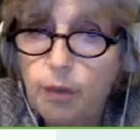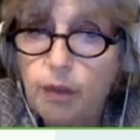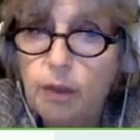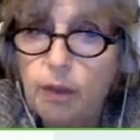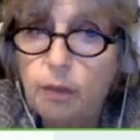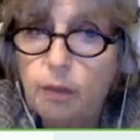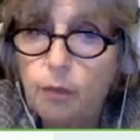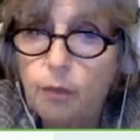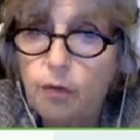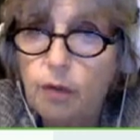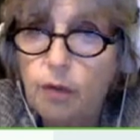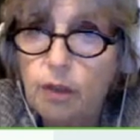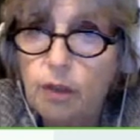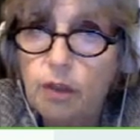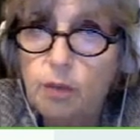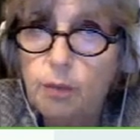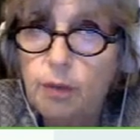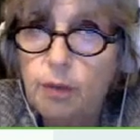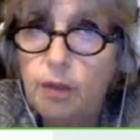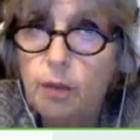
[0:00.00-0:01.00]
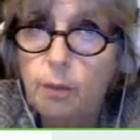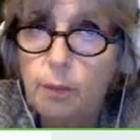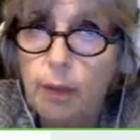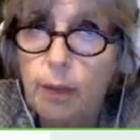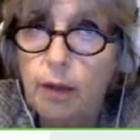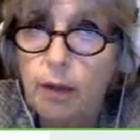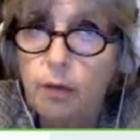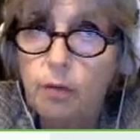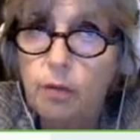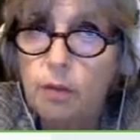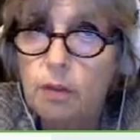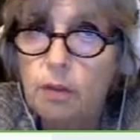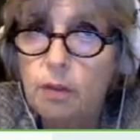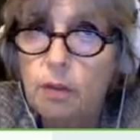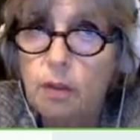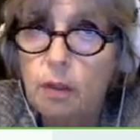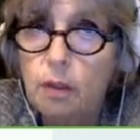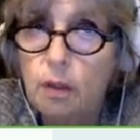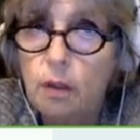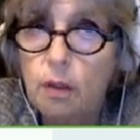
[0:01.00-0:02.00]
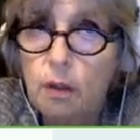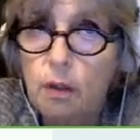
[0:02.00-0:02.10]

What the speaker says: Spleen and pancreas